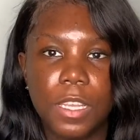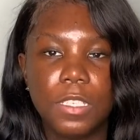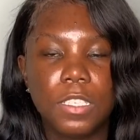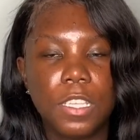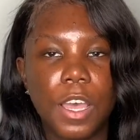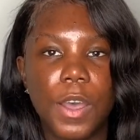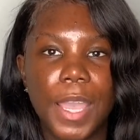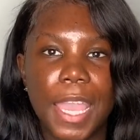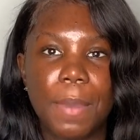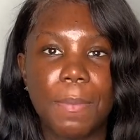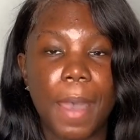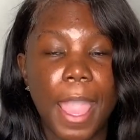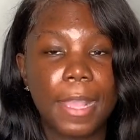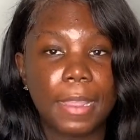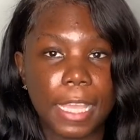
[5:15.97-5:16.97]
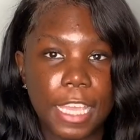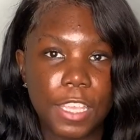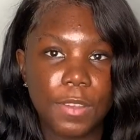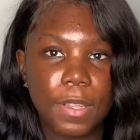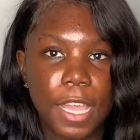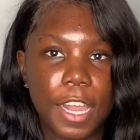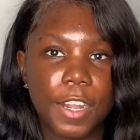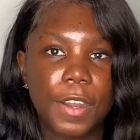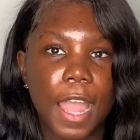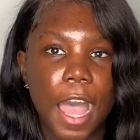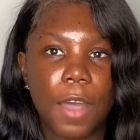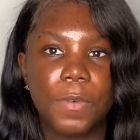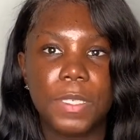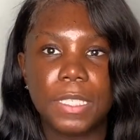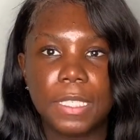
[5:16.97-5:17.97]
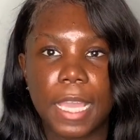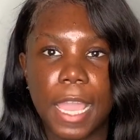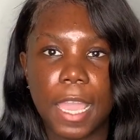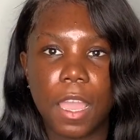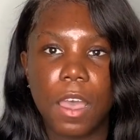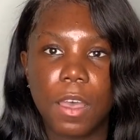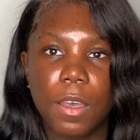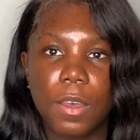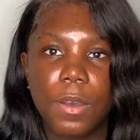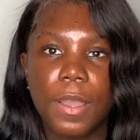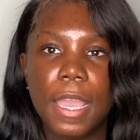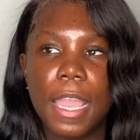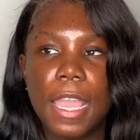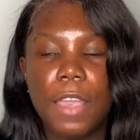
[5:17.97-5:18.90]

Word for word: So in my thank you letter, I would say, oh,